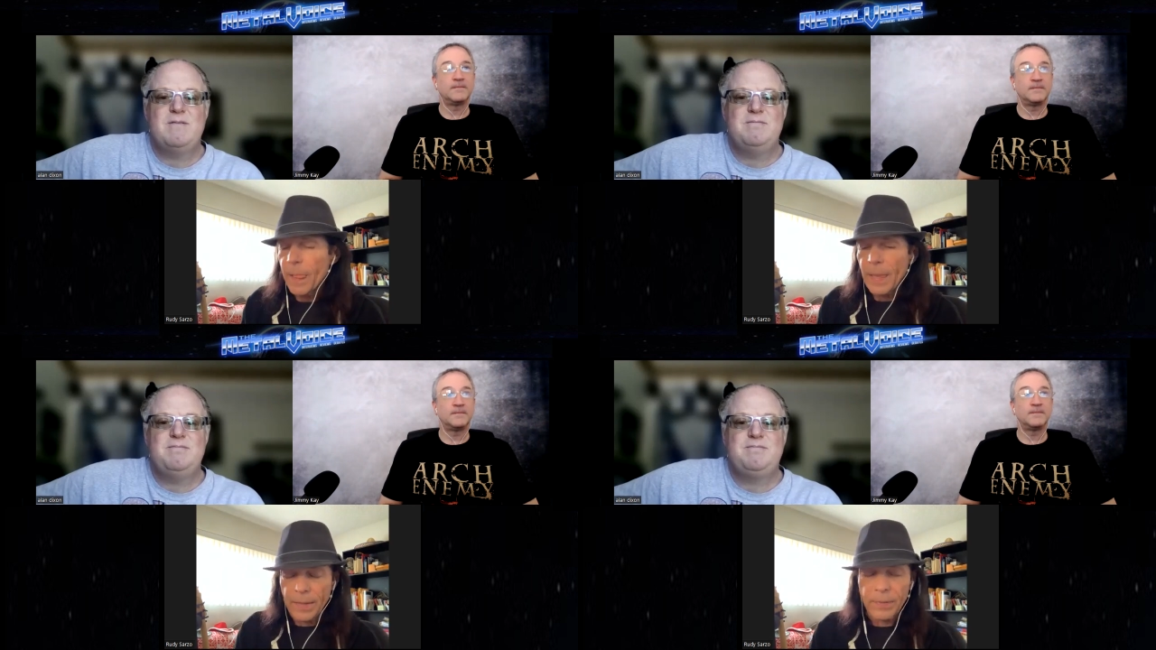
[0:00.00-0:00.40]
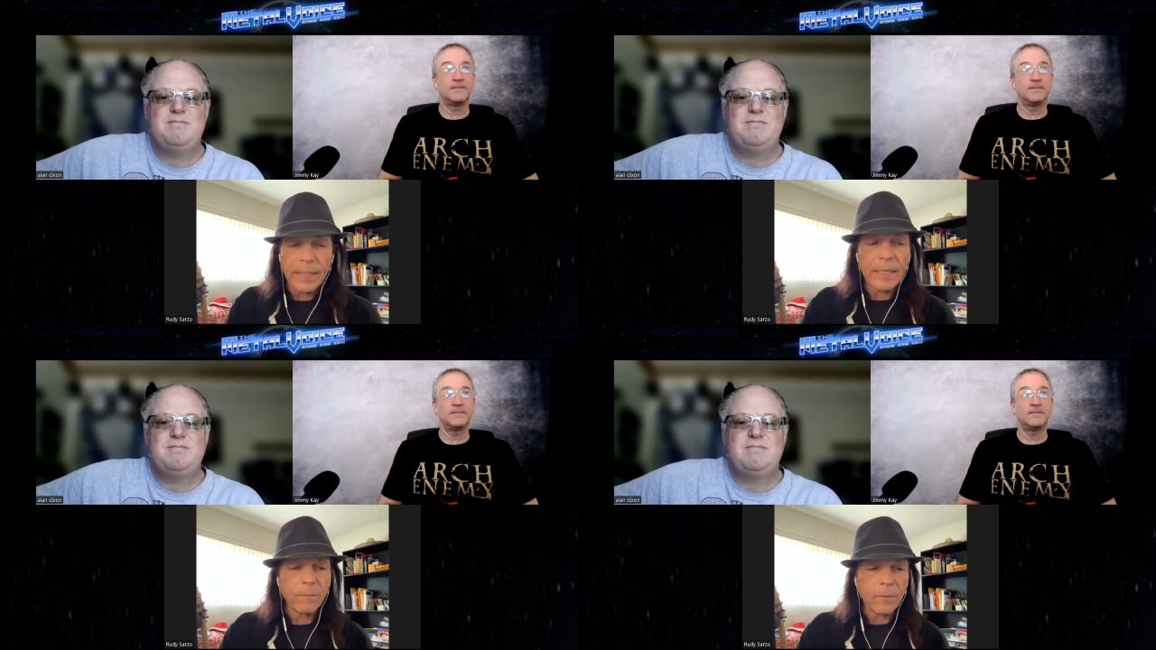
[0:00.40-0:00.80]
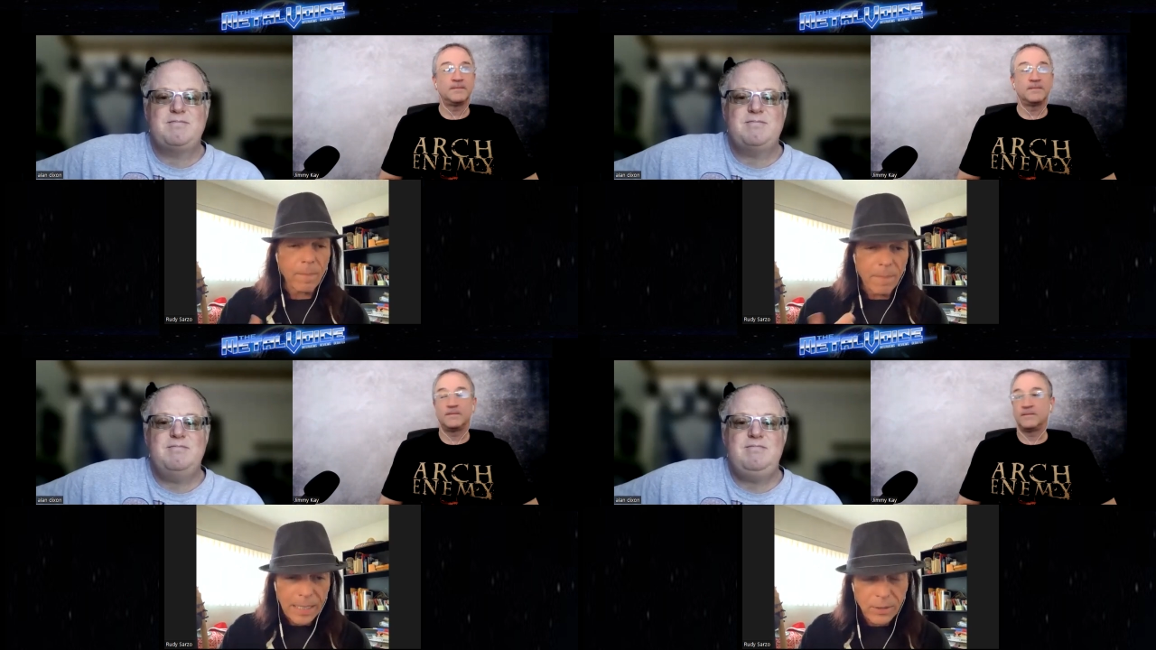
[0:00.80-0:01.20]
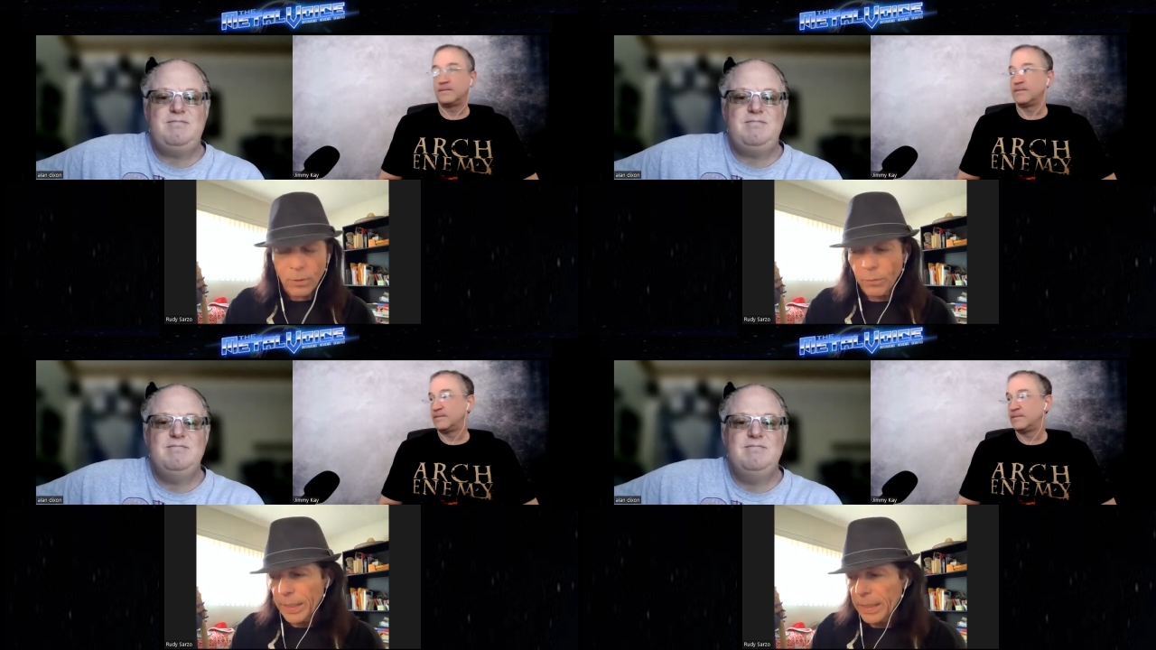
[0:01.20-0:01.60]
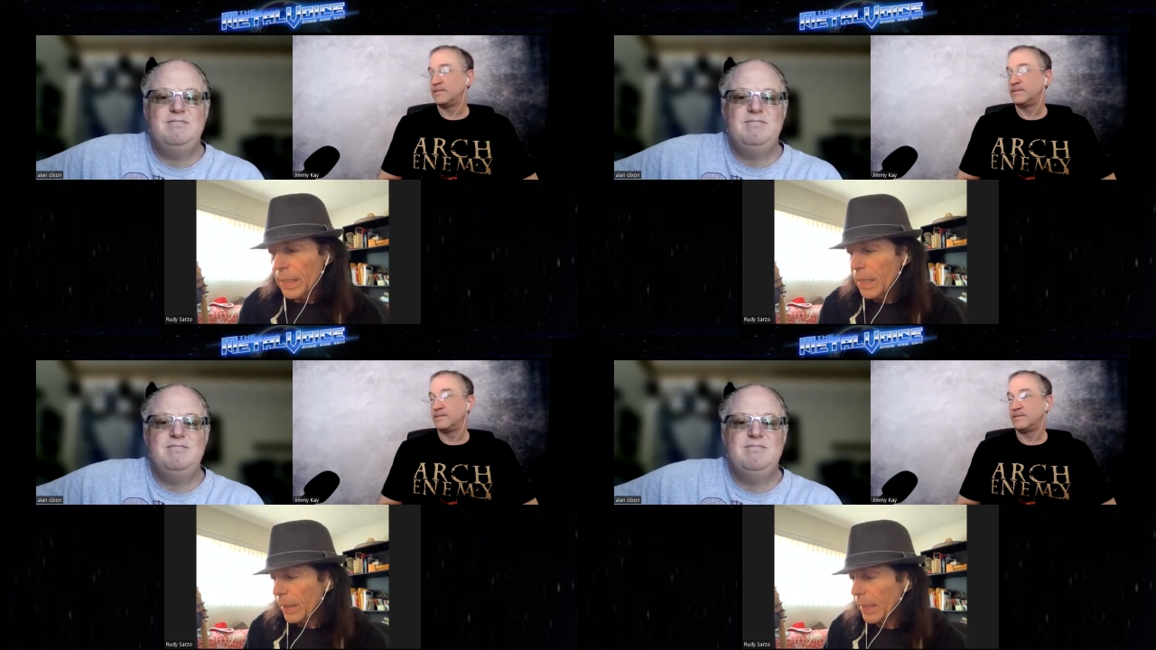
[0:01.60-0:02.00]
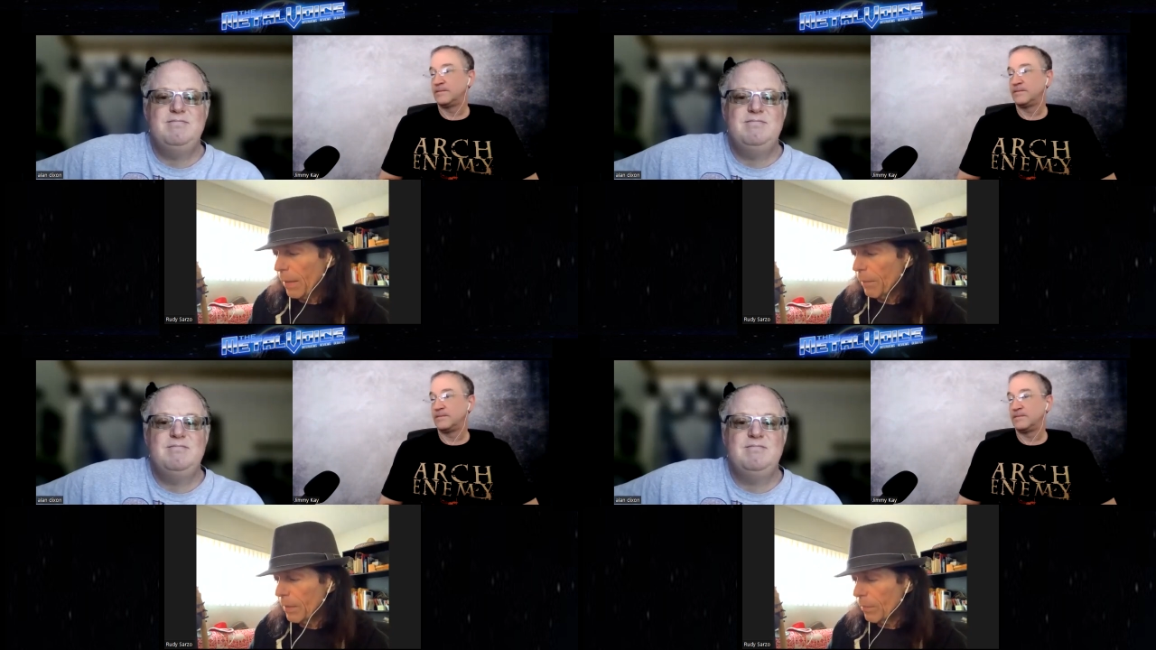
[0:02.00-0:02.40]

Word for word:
Speaker 1: And then after he passed away, Kevin